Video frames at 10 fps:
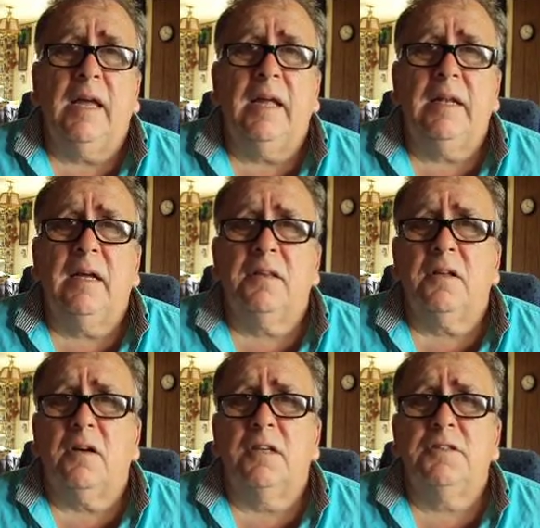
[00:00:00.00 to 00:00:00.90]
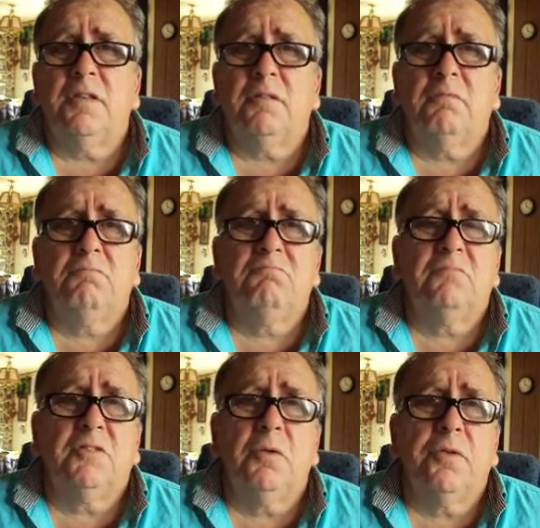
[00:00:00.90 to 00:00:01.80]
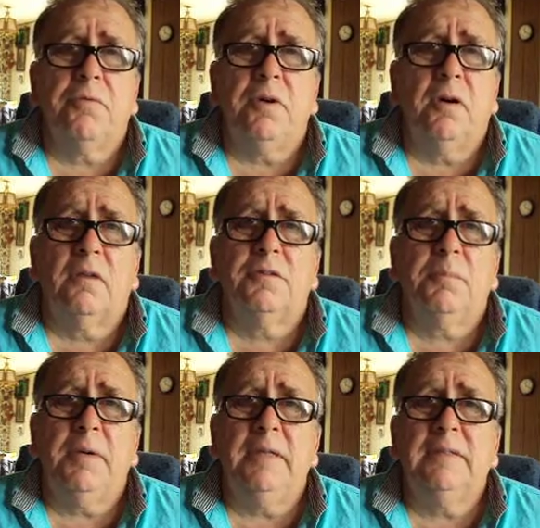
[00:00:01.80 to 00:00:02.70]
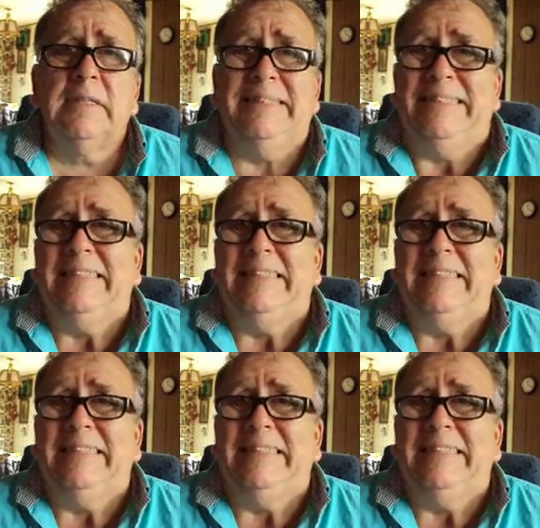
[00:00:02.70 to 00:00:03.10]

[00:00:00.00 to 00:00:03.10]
and they'll cost you $2 or $3 a piece.